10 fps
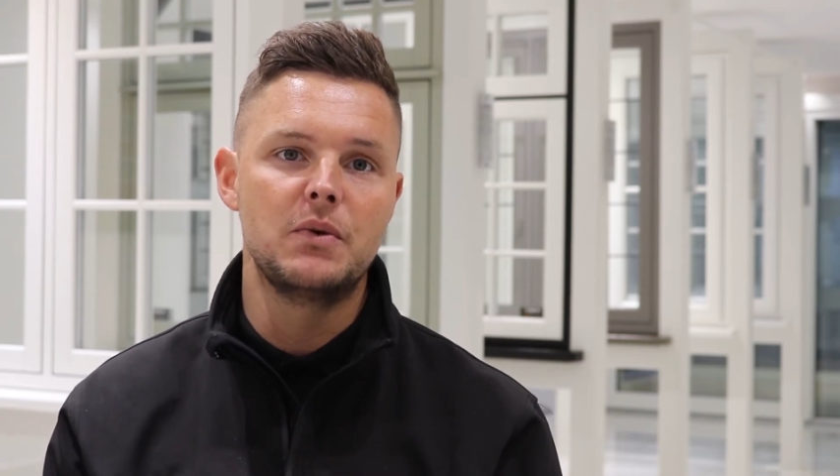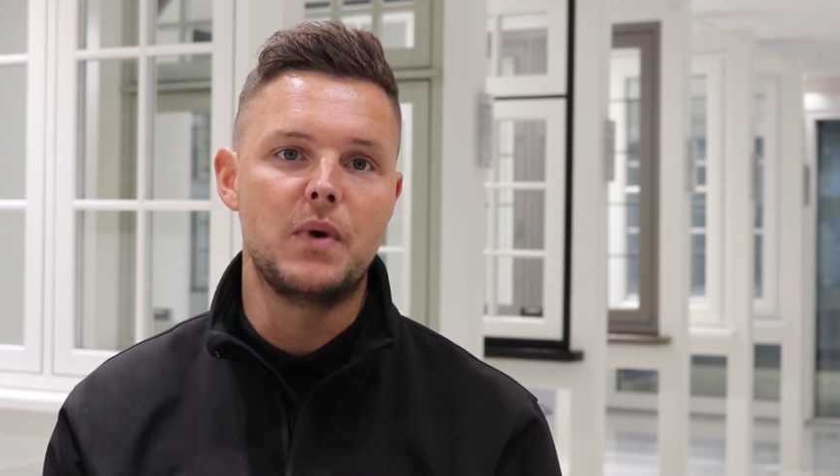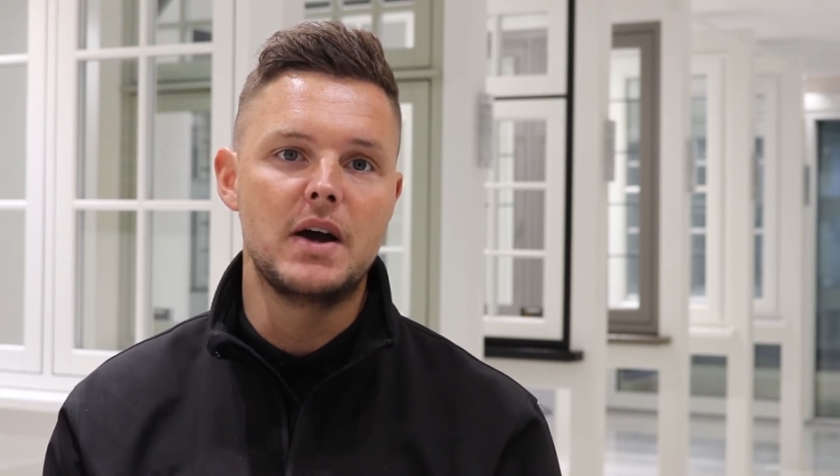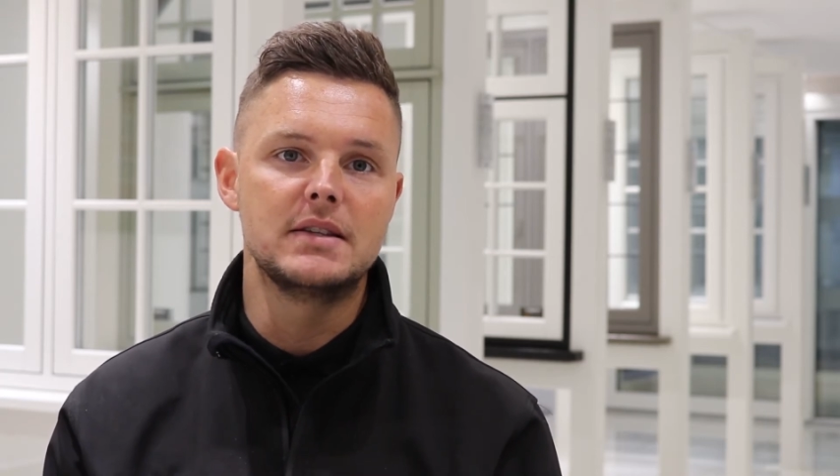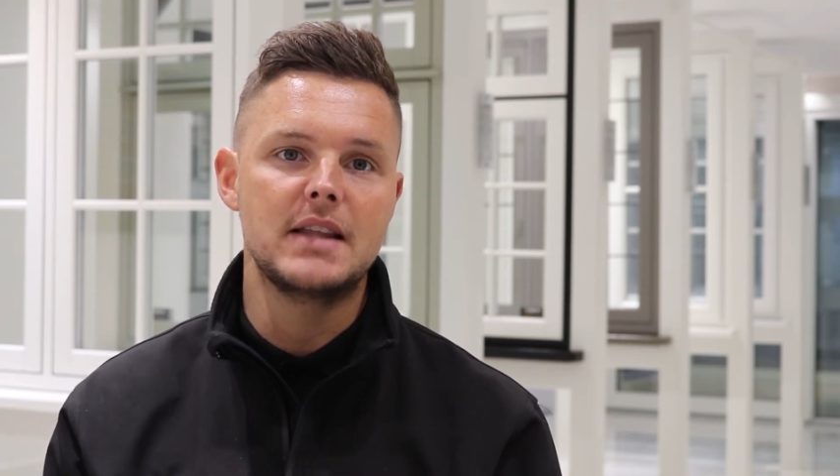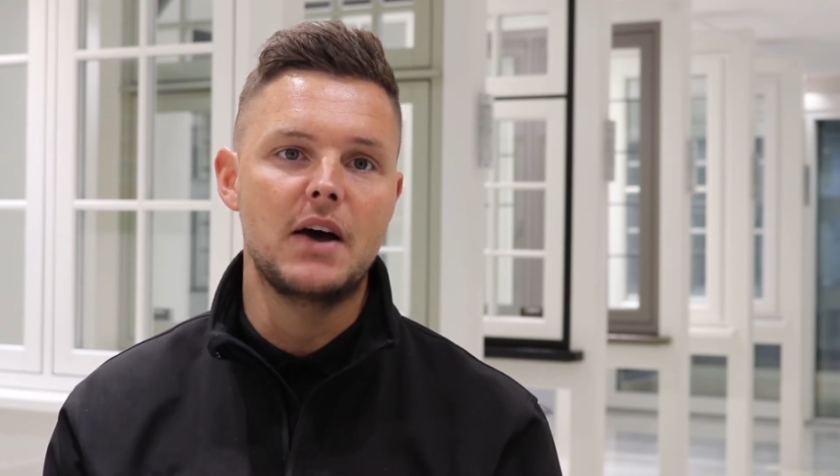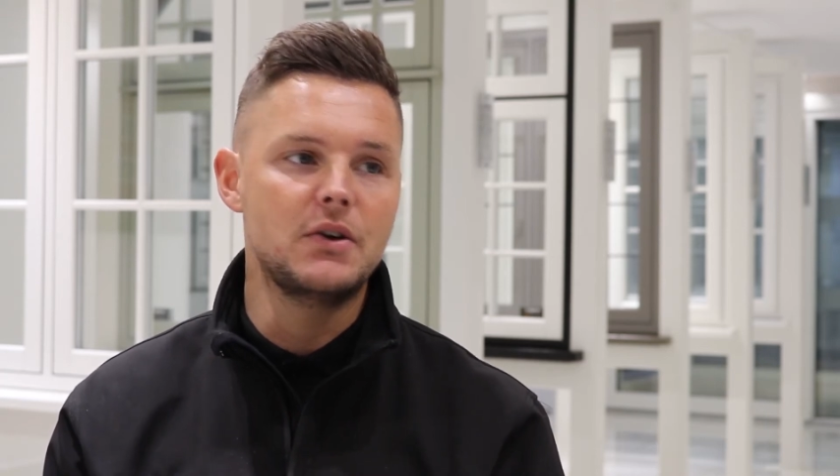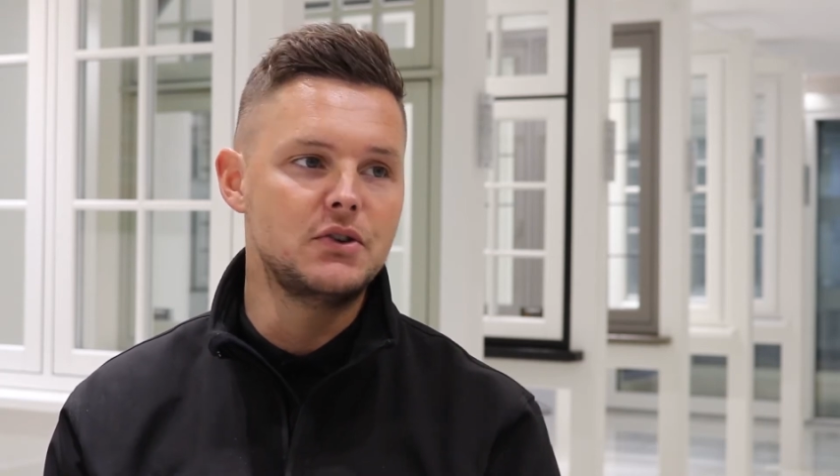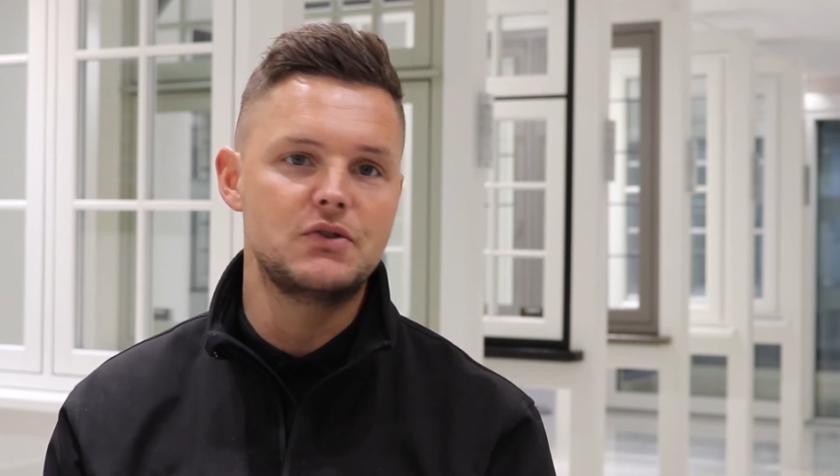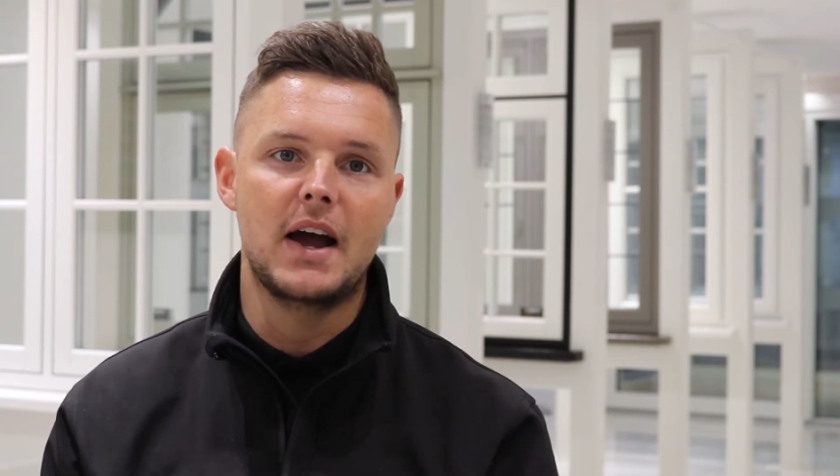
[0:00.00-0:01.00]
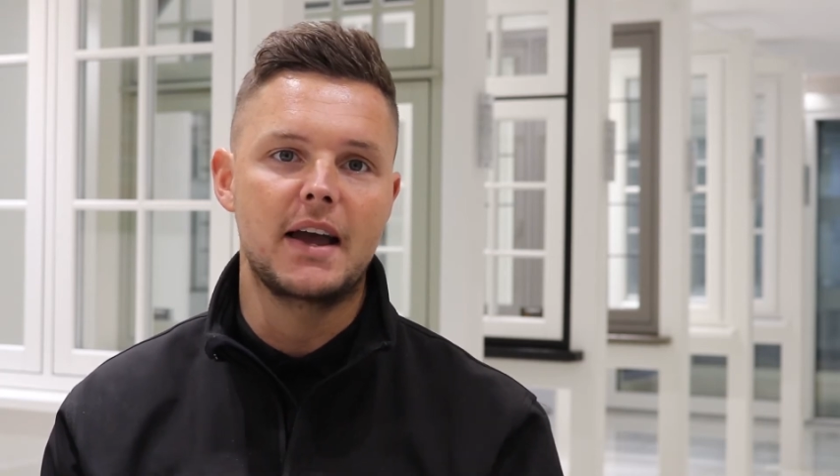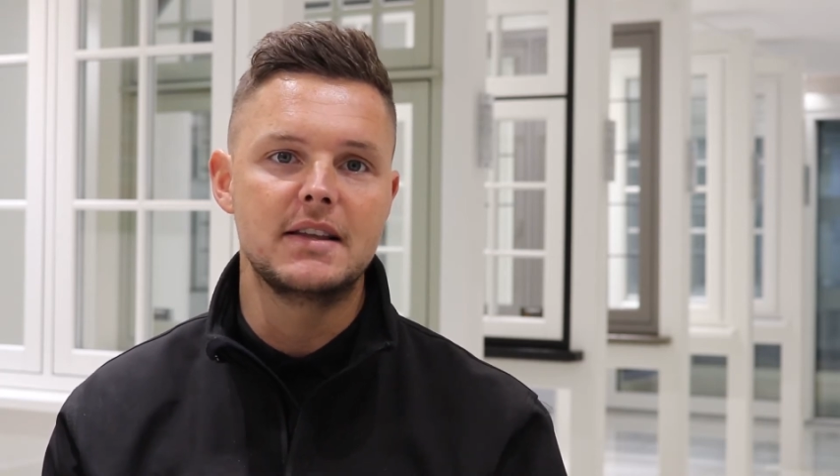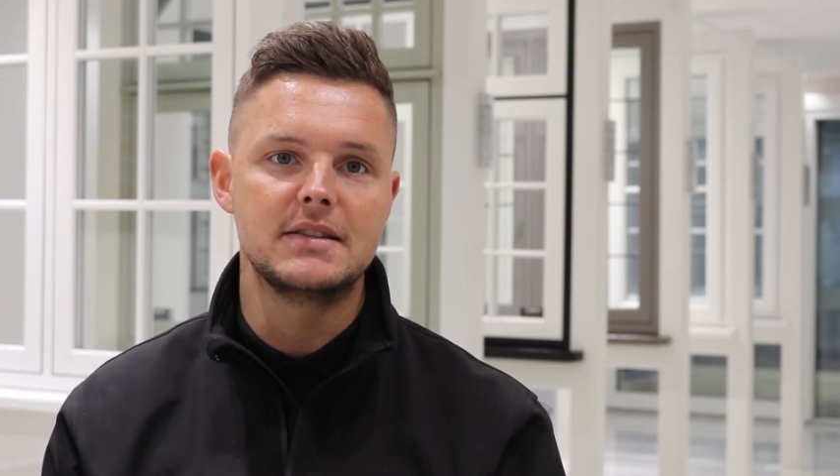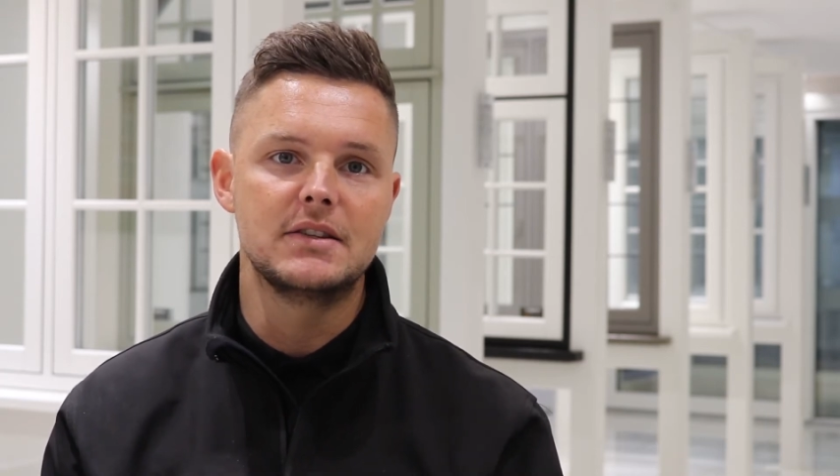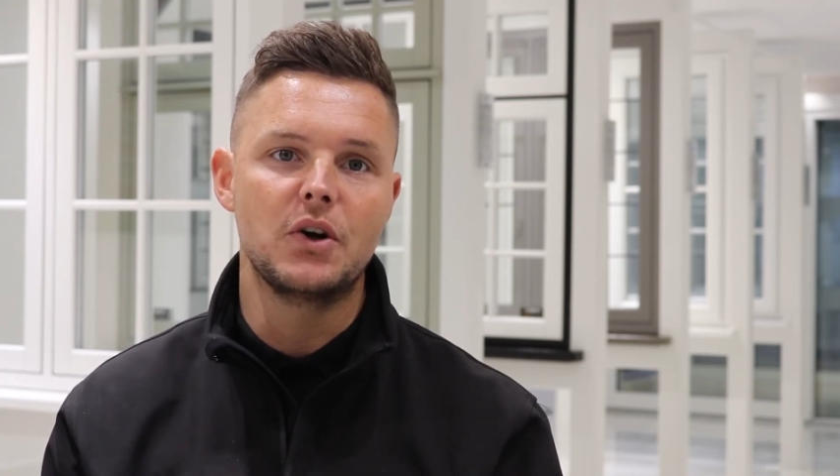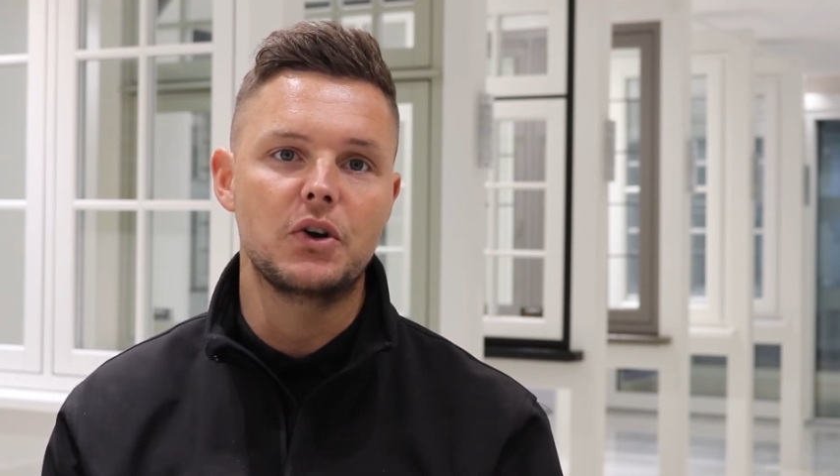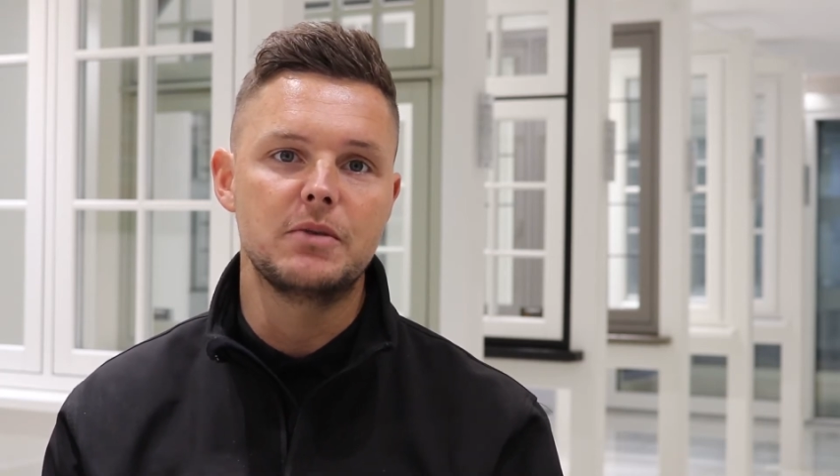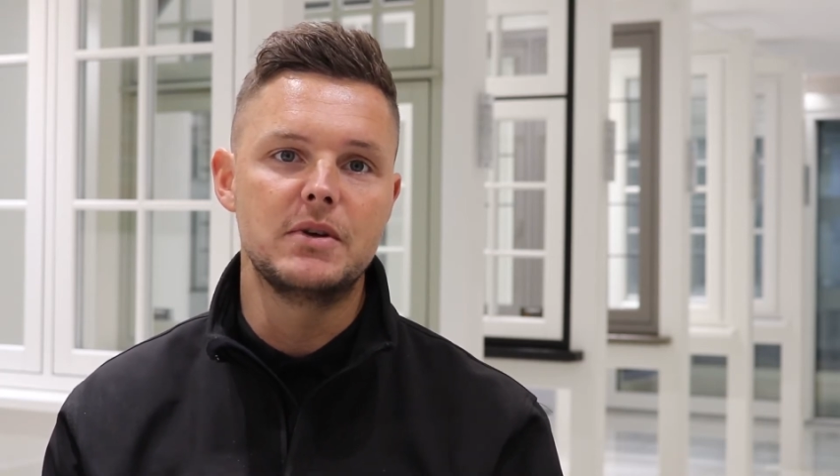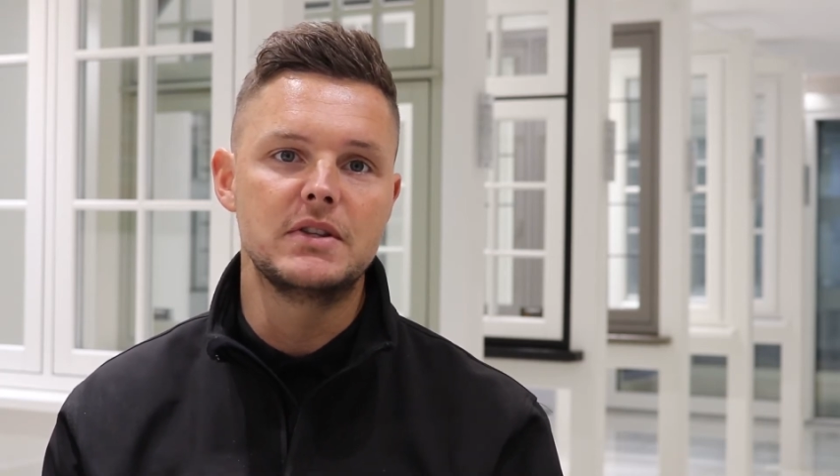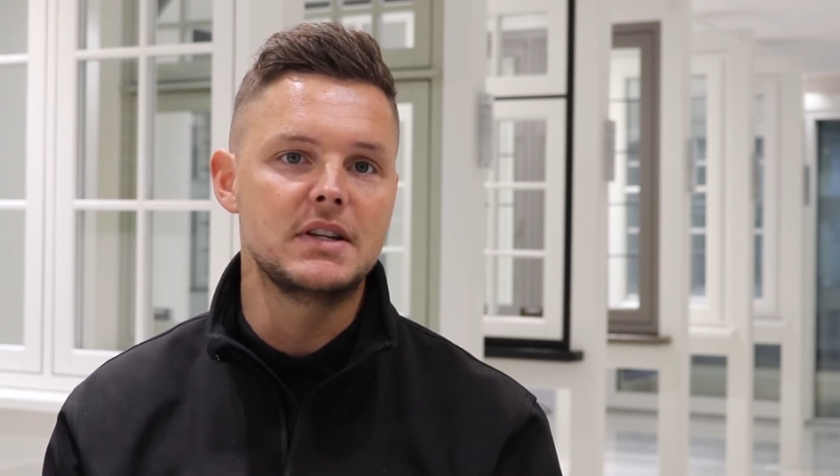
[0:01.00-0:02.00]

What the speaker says: Whereas now you just drag it into documents